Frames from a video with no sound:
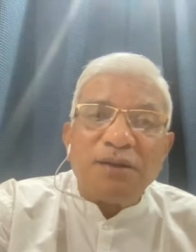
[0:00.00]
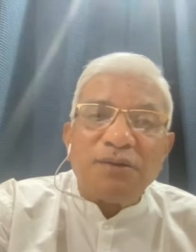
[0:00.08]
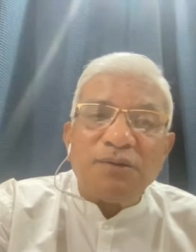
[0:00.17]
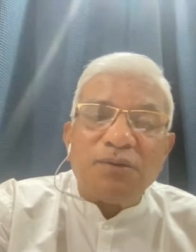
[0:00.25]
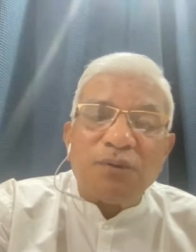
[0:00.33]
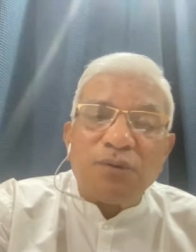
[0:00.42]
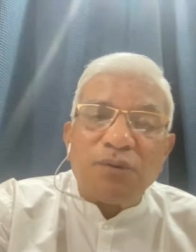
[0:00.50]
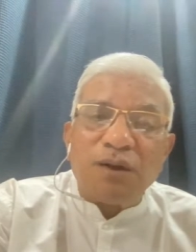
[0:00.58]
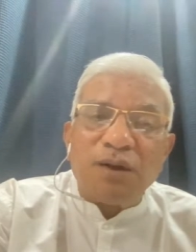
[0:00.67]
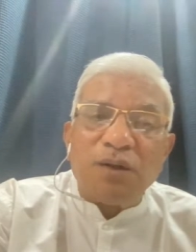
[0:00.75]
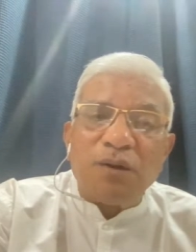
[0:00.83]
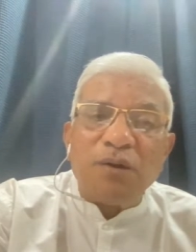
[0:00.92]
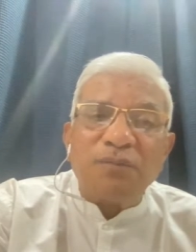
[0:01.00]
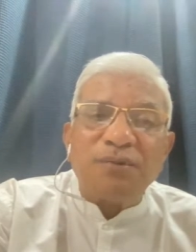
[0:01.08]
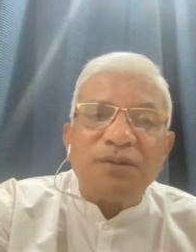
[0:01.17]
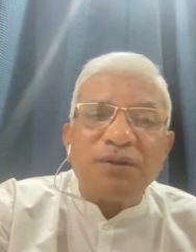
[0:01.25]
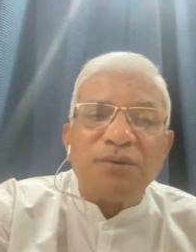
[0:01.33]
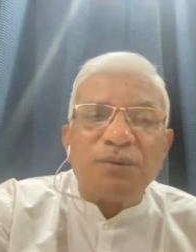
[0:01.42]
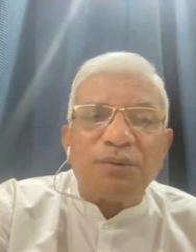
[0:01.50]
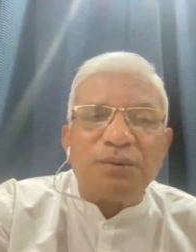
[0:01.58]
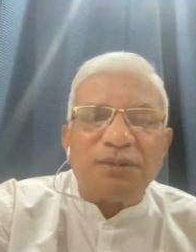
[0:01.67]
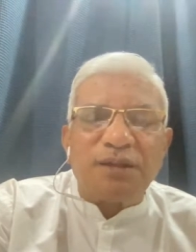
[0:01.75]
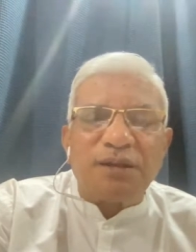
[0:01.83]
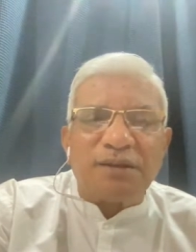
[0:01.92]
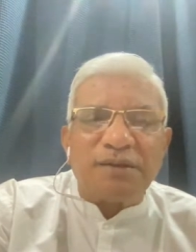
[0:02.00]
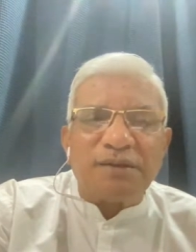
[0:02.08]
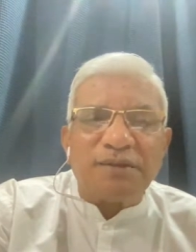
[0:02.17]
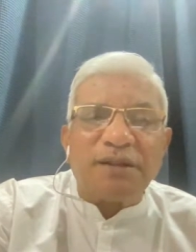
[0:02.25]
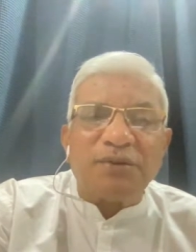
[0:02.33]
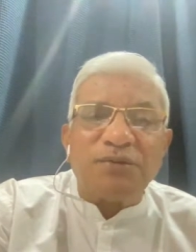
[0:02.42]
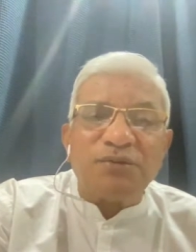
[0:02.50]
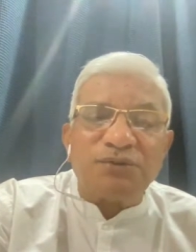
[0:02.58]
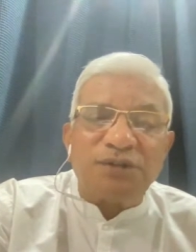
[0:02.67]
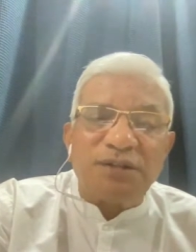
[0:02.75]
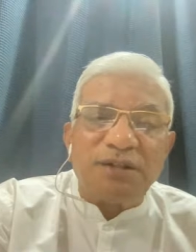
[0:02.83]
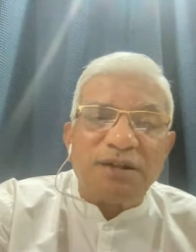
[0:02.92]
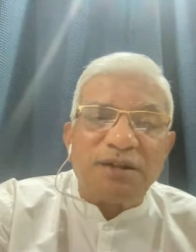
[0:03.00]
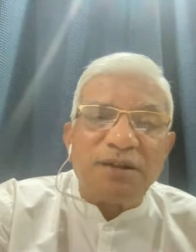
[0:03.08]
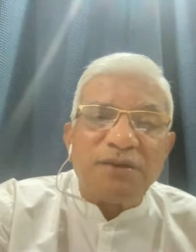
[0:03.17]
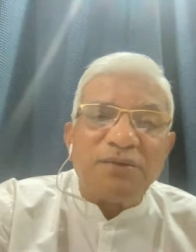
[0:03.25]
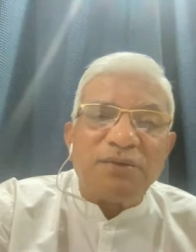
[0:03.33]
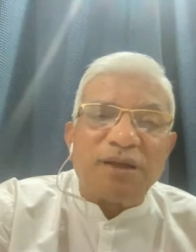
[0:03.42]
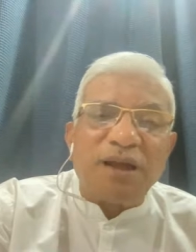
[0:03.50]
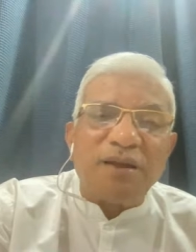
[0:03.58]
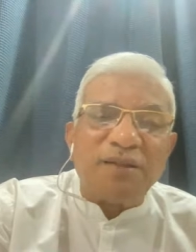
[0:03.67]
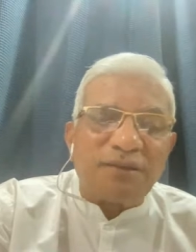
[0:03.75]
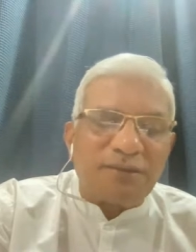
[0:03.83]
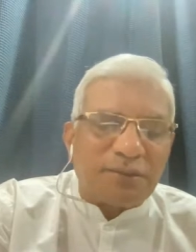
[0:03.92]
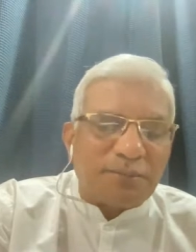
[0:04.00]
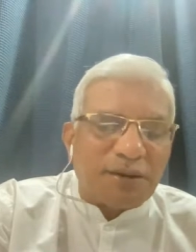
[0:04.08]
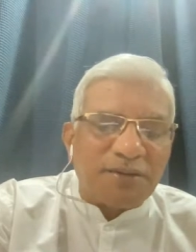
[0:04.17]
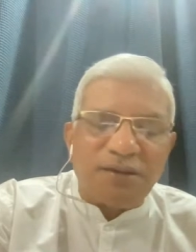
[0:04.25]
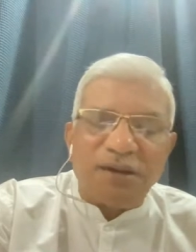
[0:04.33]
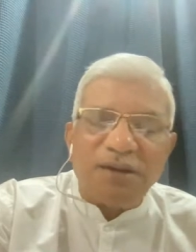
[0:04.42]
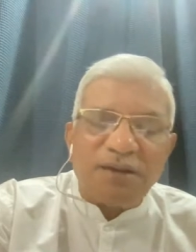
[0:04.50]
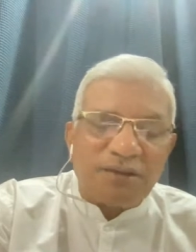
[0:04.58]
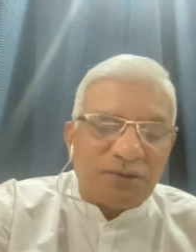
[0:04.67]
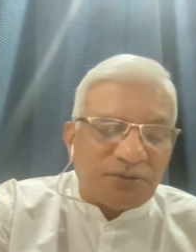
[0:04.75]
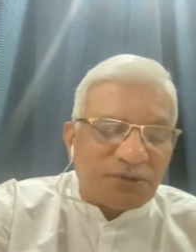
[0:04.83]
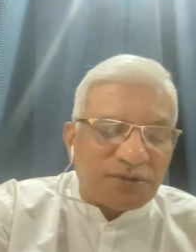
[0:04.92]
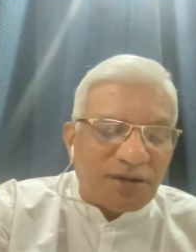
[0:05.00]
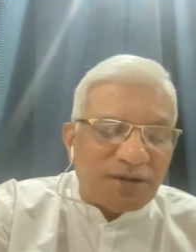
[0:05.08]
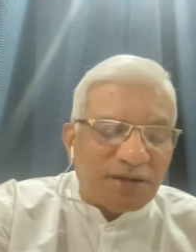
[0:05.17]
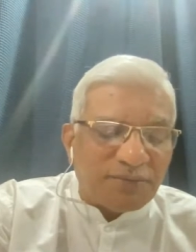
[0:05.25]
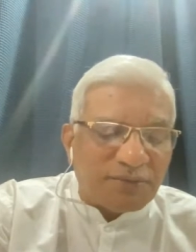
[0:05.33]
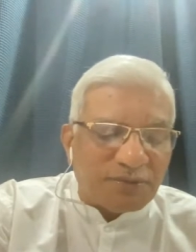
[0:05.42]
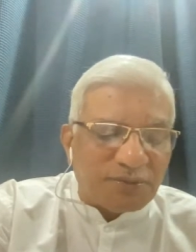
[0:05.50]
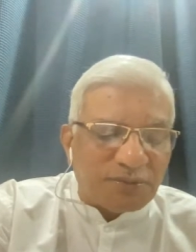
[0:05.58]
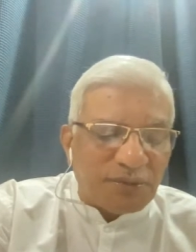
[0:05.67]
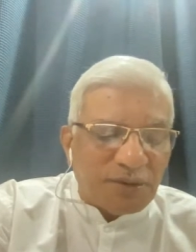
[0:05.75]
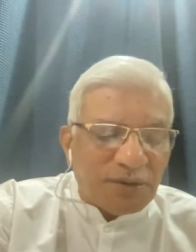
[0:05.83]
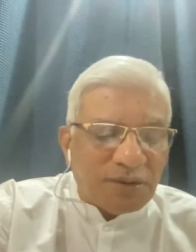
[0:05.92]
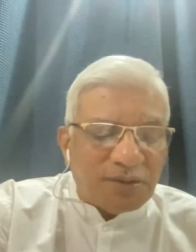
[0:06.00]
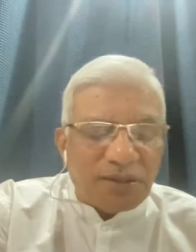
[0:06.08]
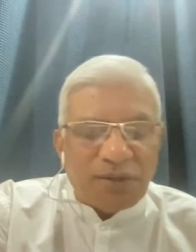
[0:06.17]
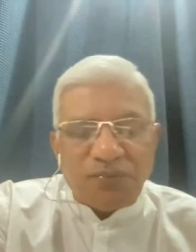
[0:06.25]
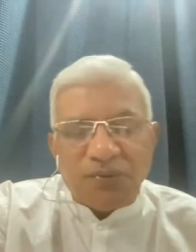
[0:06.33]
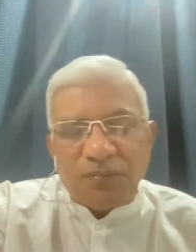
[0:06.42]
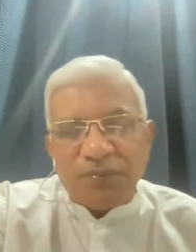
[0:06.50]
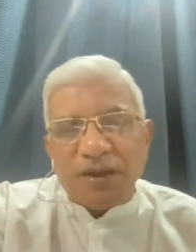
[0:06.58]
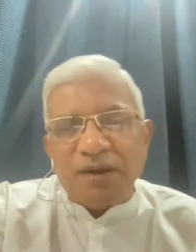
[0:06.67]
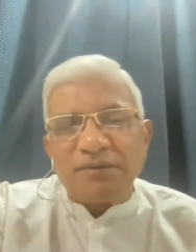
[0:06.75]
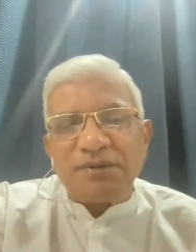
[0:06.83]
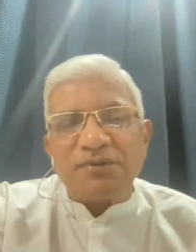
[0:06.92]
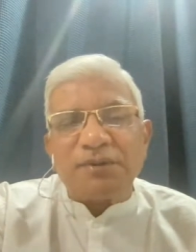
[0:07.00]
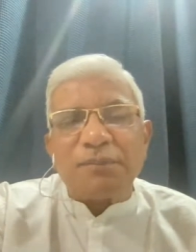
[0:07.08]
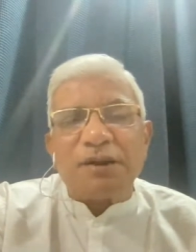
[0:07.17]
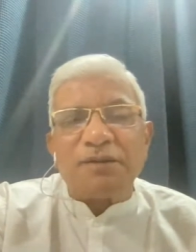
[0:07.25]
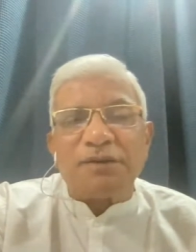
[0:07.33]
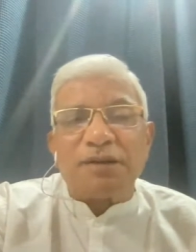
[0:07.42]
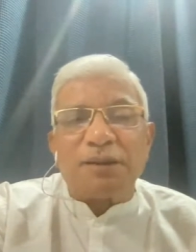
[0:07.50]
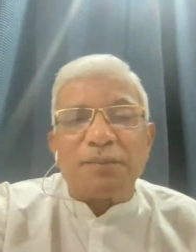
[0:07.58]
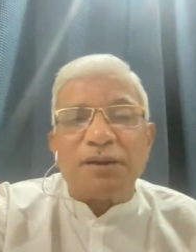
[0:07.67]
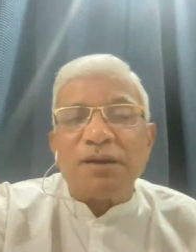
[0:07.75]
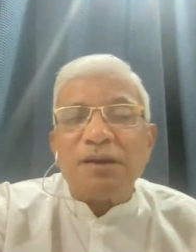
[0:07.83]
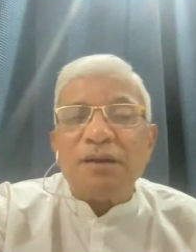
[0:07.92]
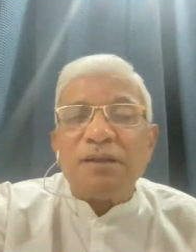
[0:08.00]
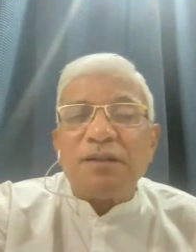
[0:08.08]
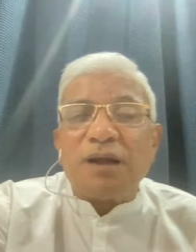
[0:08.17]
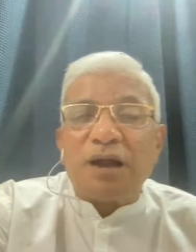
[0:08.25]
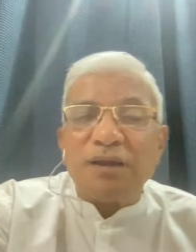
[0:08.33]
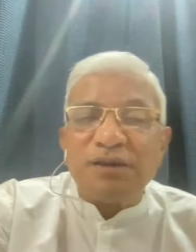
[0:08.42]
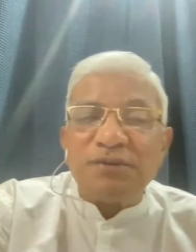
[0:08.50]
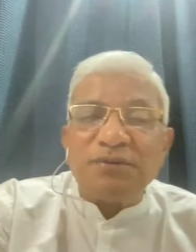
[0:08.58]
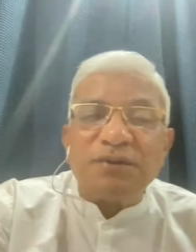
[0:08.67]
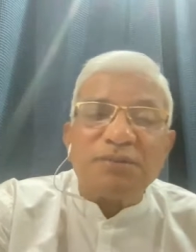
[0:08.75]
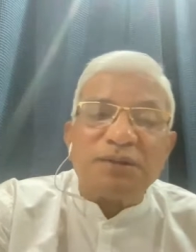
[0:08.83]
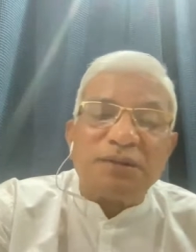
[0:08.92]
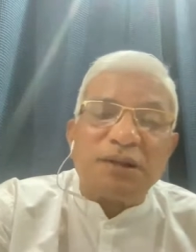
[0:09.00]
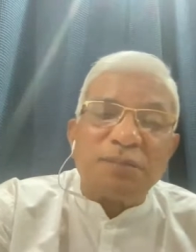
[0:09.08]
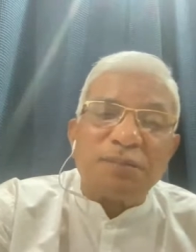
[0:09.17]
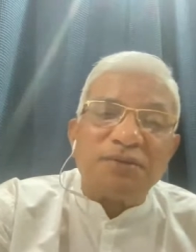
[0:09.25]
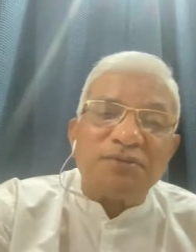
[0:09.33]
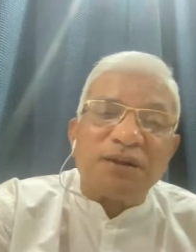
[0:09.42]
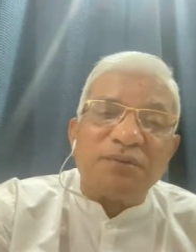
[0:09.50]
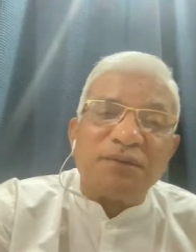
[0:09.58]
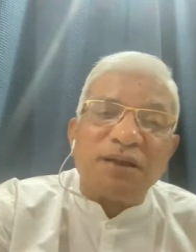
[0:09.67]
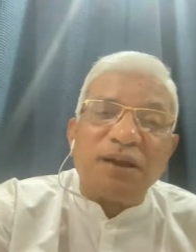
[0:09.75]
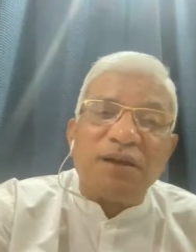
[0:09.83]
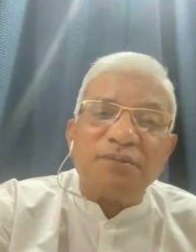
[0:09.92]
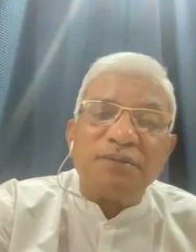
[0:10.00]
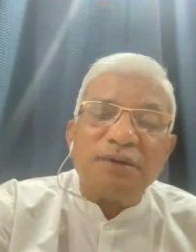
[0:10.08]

you go along with the whole thing, that you see that you carry the samaja, the society with you. Therefore, we have the samaja dharma, the highest of the dharmas that we have.